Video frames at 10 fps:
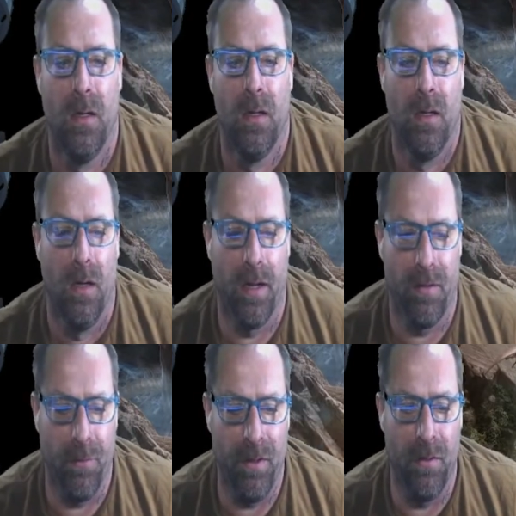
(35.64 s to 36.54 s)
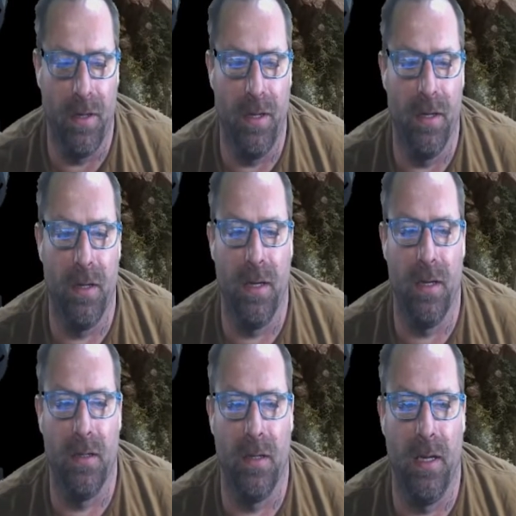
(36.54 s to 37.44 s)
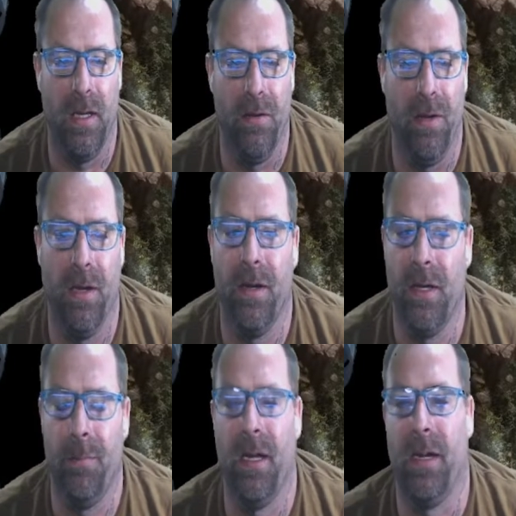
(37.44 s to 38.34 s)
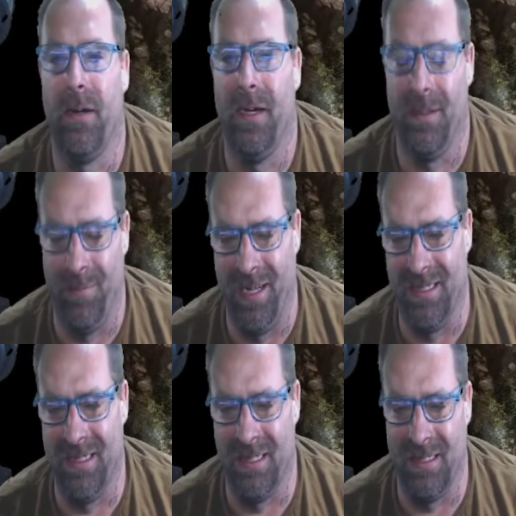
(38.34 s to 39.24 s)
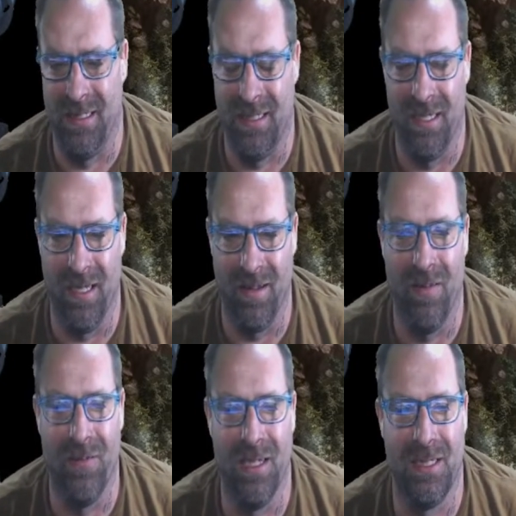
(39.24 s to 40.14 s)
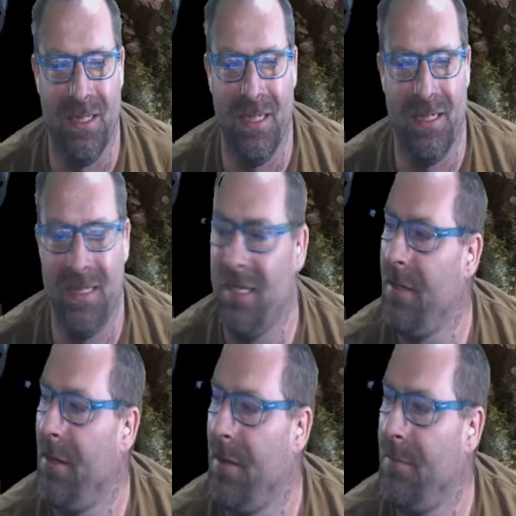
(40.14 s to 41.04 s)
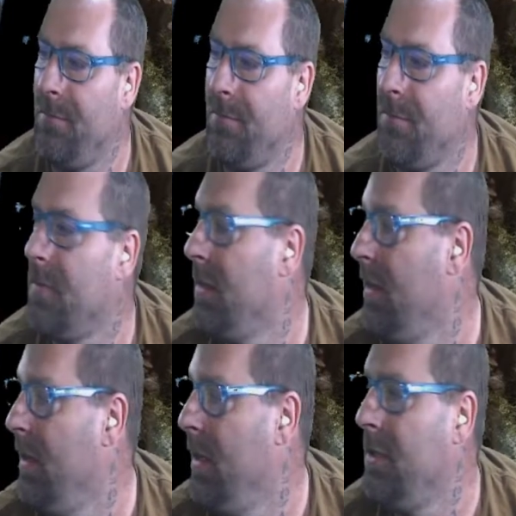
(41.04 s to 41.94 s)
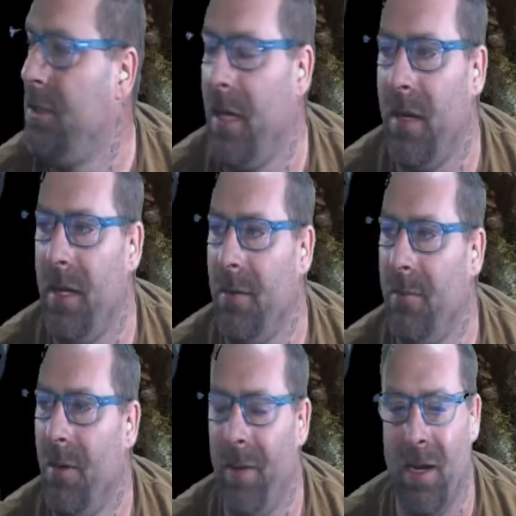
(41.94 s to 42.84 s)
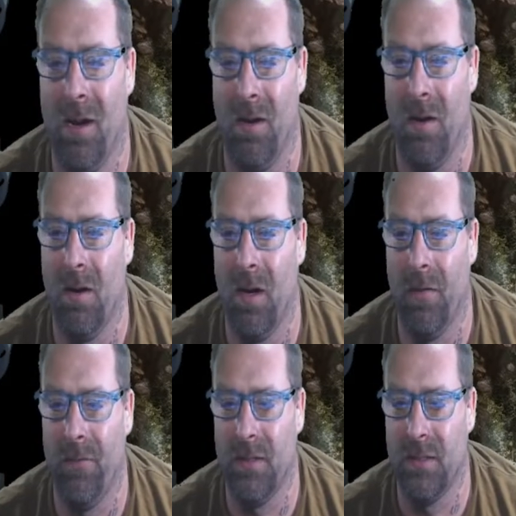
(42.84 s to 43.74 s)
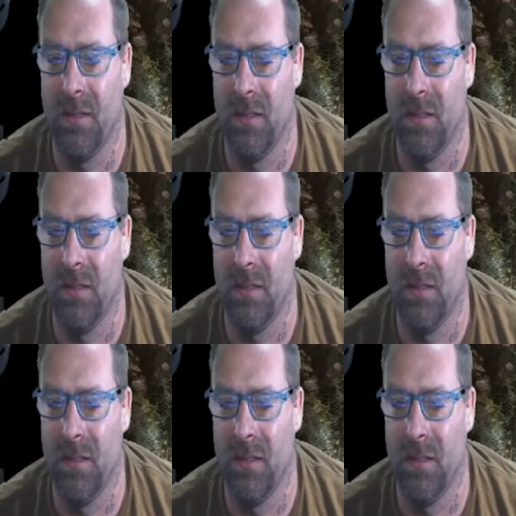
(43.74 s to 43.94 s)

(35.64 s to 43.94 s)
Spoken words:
Okay, so we look here, and you hear in the background my assistant, as lovely as she is in her chair in what we call our office,